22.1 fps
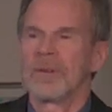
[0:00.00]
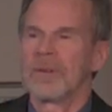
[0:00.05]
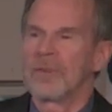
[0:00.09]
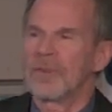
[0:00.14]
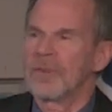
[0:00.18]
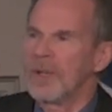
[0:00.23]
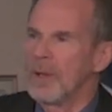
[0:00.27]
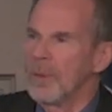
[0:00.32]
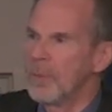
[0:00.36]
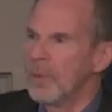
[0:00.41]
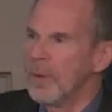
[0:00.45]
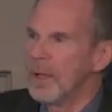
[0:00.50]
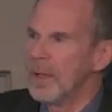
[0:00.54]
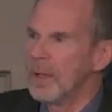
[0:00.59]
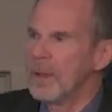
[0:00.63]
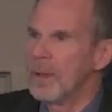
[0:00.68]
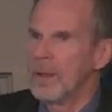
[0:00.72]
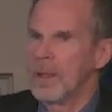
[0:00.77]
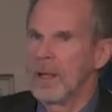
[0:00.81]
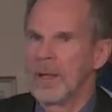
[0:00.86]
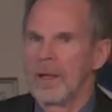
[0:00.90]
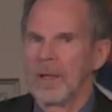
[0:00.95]
You say,
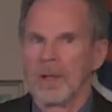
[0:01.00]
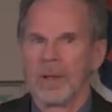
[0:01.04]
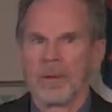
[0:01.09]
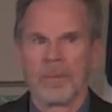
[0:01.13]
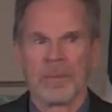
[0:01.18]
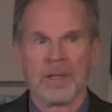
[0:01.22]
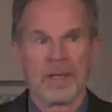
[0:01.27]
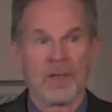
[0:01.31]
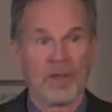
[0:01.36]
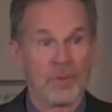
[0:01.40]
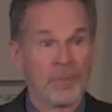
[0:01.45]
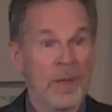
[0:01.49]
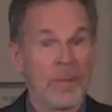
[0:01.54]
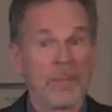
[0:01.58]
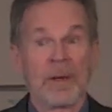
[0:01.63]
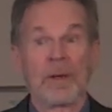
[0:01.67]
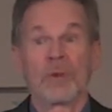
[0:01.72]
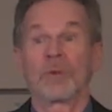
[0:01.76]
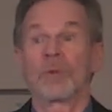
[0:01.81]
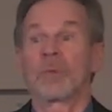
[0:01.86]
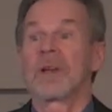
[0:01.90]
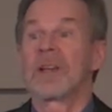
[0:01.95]
well, uh, because my
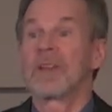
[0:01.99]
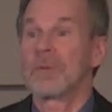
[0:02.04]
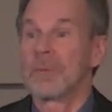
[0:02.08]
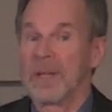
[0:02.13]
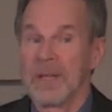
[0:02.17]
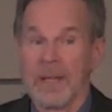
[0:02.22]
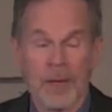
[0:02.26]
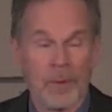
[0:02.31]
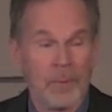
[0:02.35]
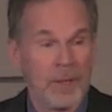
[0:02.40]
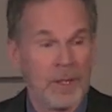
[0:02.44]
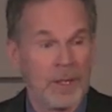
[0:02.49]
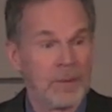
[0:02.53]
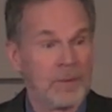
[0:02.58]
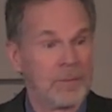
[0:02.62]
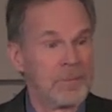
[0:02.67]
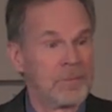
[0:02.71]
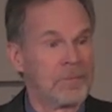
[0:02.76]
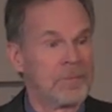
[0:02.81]
parents raised me that way.